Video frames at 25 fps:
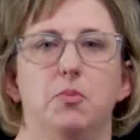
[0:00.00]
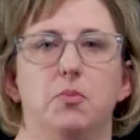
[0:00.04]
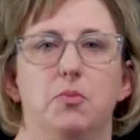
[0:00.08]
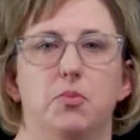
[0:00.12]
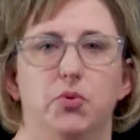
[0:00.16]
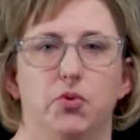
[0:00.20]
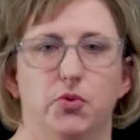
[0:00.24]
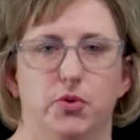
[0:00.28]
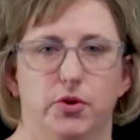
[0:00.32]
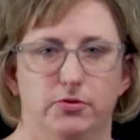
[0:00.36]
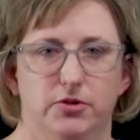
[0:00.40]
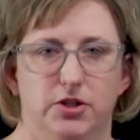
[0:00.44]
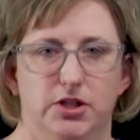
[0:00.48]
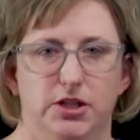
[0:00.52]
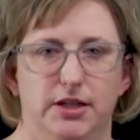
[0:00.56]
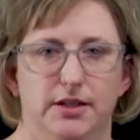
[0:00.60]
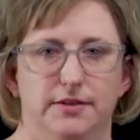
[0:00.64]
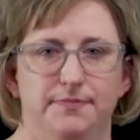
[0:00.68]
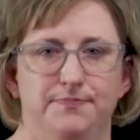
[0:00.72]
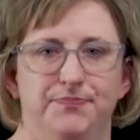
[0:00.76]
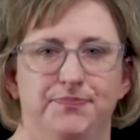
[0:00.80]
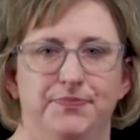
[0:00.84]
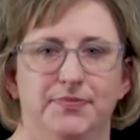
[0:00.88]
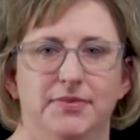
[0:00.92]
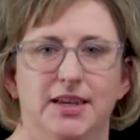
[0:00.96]

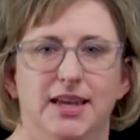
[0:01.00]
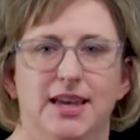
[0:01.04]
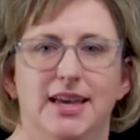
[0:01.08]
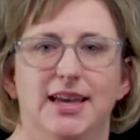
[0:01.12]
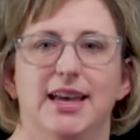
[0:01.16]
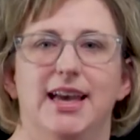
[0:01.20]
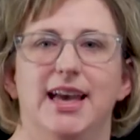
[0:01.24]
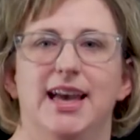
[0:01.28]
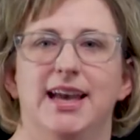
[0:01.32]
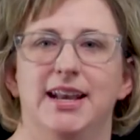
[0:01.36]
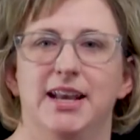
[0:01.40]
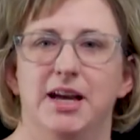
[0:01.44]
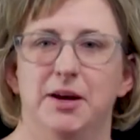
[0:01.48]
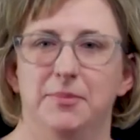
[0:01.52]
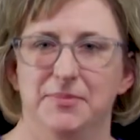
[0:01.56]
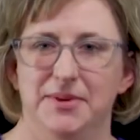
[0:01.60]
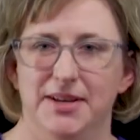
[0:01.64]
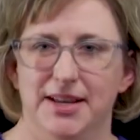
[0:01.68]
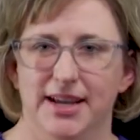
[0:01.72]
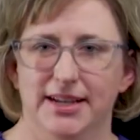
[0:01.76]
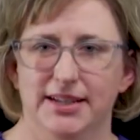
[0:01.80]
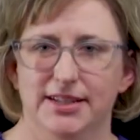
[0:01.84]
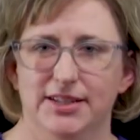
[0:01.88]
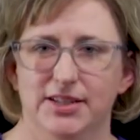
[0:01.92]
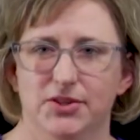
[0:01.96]
protein. And up
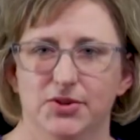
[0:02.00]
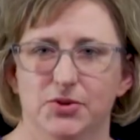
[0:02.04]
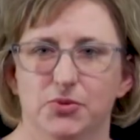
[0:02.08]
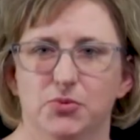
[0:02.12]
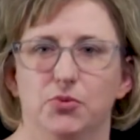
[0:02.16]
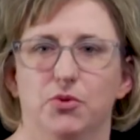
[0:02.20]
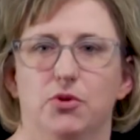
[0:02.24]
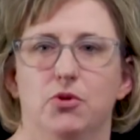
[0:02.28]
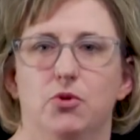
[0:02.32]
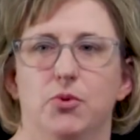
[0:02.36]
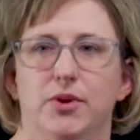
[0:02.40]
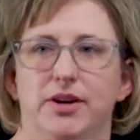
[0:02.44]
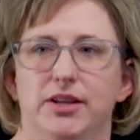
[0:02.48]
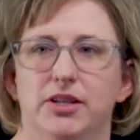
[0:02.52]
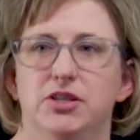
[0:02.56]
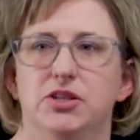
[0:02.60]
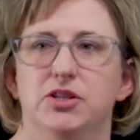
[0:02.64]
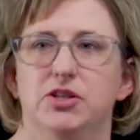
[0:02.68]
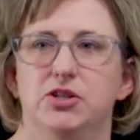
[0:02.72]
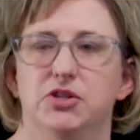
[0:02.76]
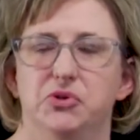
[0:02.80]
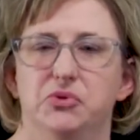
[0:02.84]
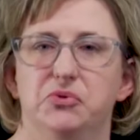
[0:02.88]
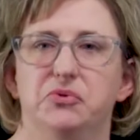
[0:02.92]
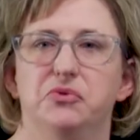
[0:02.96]
next, we're going to
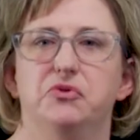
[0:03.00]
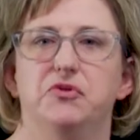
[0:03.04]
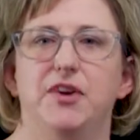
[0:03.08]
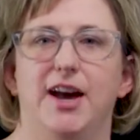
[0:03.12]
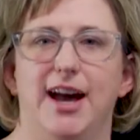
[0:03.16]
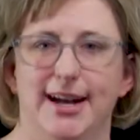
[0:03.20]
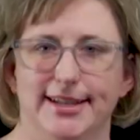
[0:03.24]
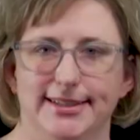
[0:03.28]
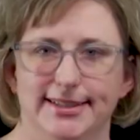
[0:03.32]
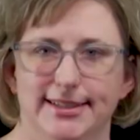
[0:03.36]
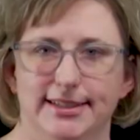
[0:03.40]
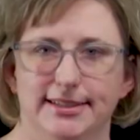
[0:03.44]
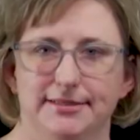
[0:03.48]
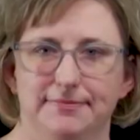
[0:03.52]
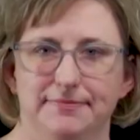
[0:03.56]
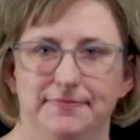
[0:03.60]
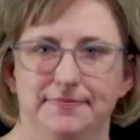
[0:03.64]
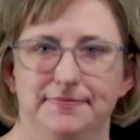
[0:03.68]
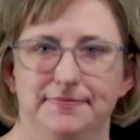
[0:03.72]
do fat.